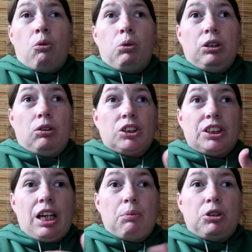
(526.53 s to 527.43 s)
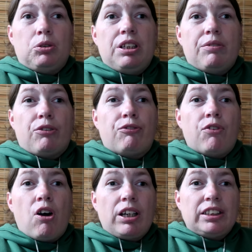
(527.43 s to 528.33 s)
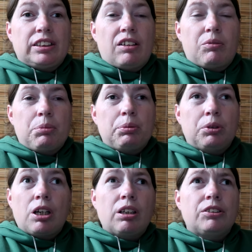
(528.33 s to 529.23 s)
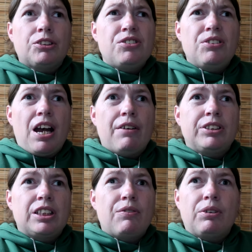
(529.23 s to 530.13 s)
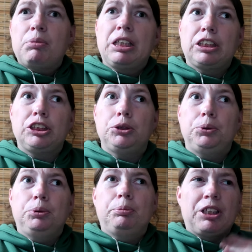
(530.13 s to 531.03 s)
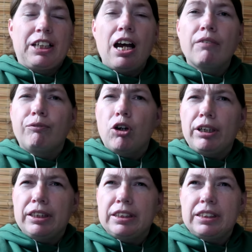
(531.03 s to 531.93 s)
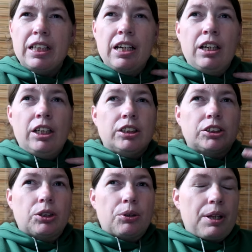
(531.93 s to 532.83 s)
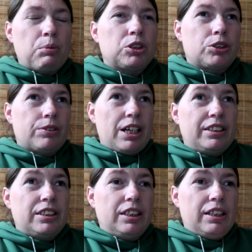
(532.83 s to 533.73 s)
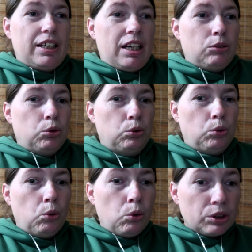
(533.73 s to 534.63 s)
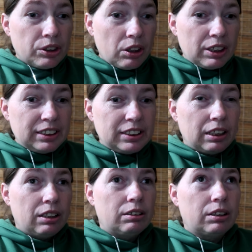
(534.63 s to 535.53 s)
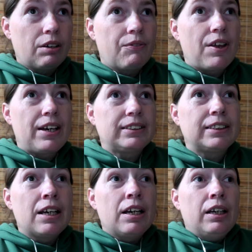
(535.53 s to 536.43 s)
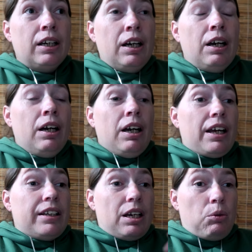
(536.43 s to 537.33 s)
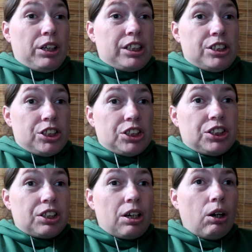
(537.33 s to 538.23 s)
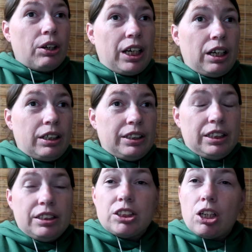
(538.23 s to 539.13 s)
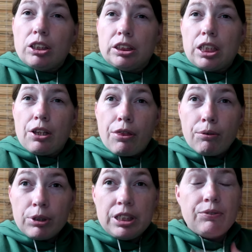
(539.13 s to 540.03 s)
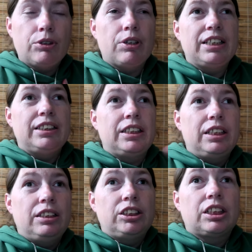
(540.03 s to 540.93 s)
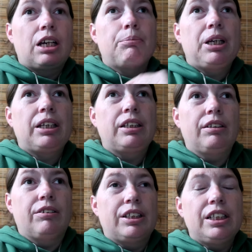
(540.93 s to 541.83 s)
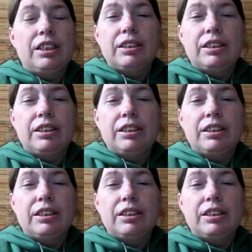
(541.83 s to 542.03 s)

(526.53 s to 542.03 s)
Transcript: we lost that and we could never find stuff, and people were like, oh, don't you have stuff? And I'm like, I do, but I can't find it. So that was great to get that all organised. Love that. And now I can just, okay, I need size three for Gracie, just come back here and get